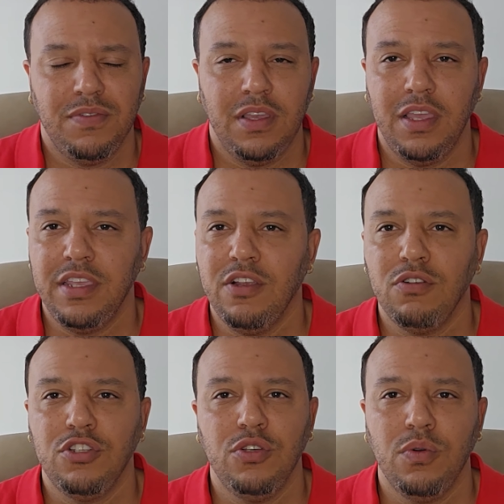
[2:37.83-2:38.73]
a year or
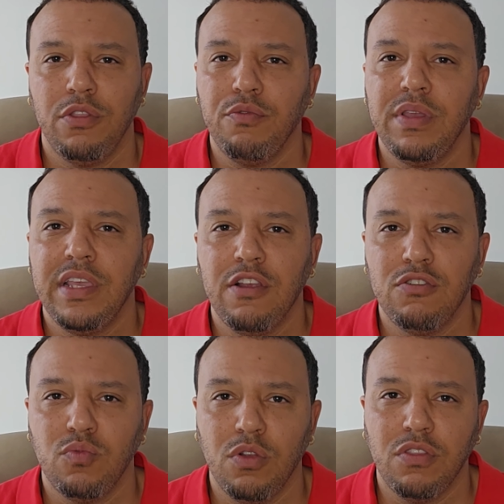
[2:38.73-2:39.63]
2 or 3
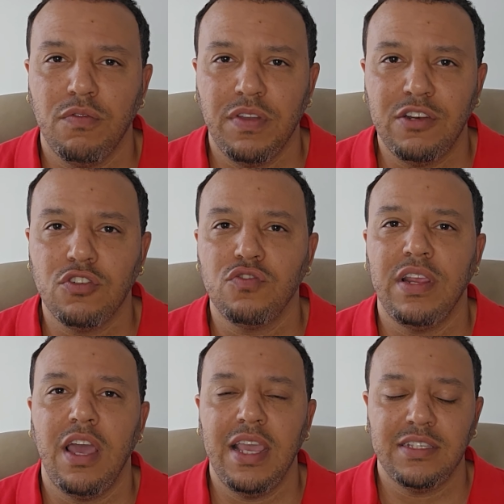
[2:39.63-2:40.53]
years worth of interest rate
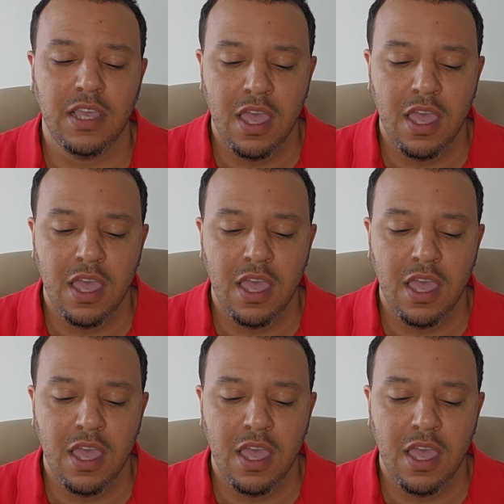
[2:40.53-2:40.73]
hikes.